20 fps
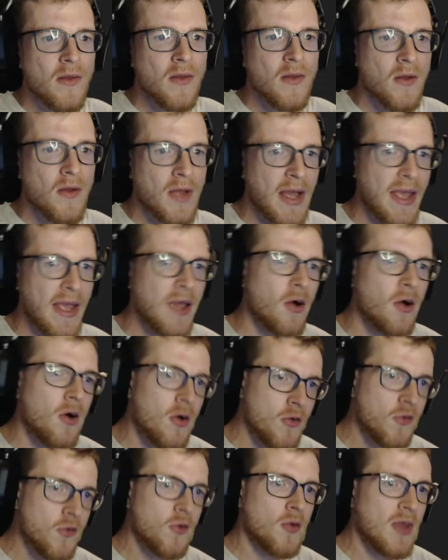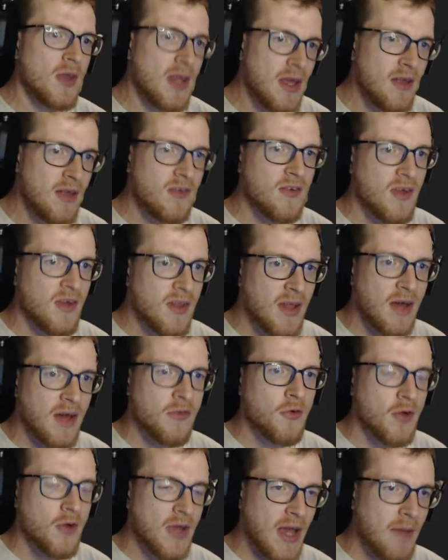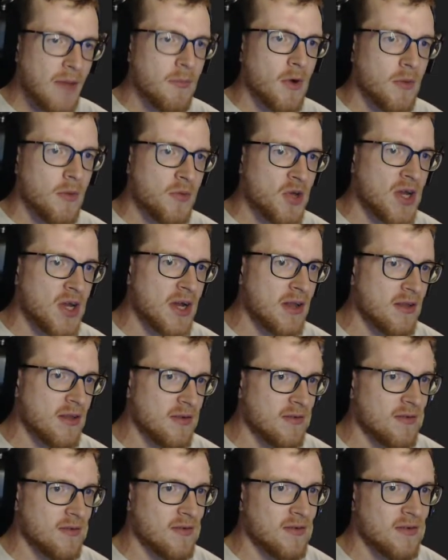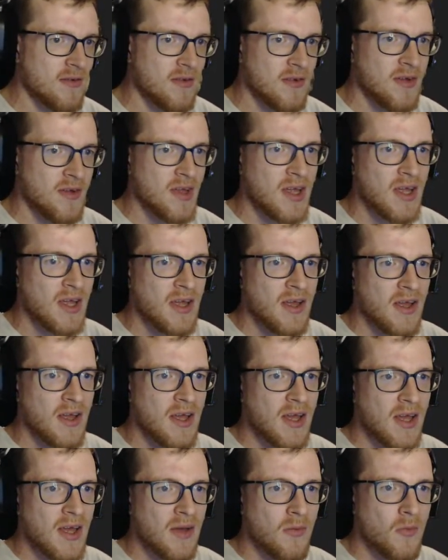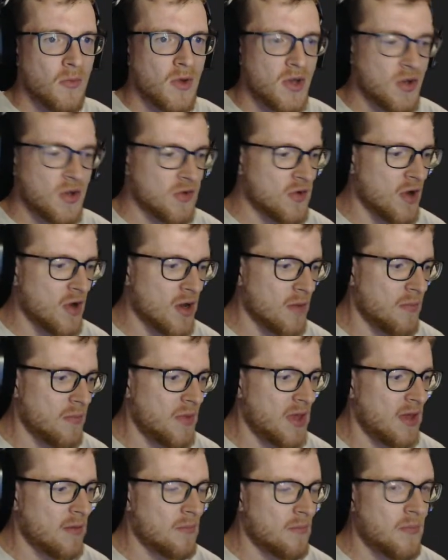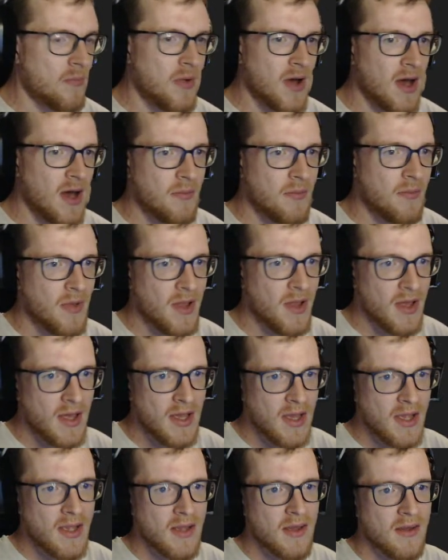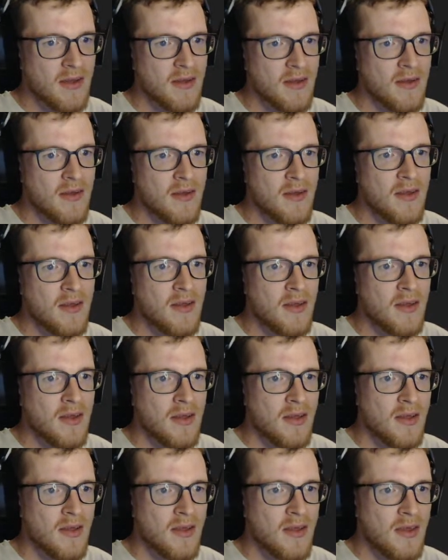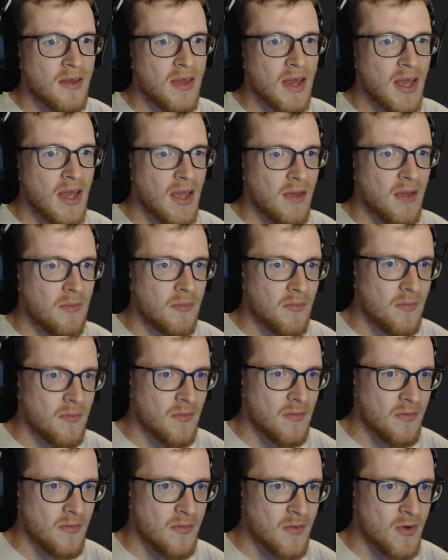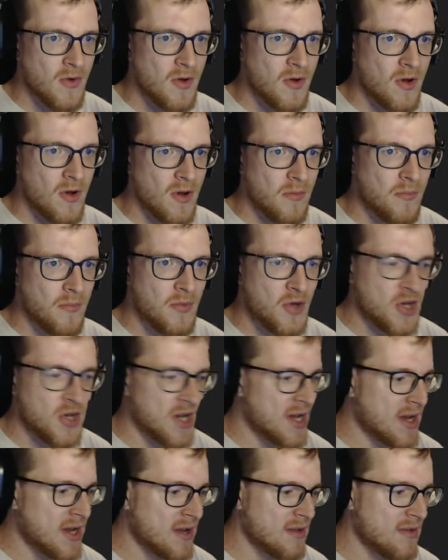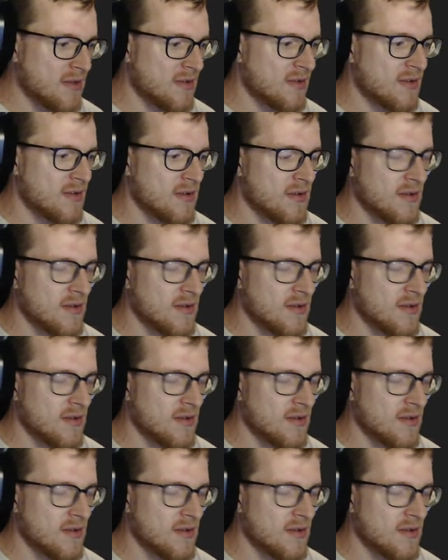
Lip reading: Okay, he also needs another game object, which is gonna be public game object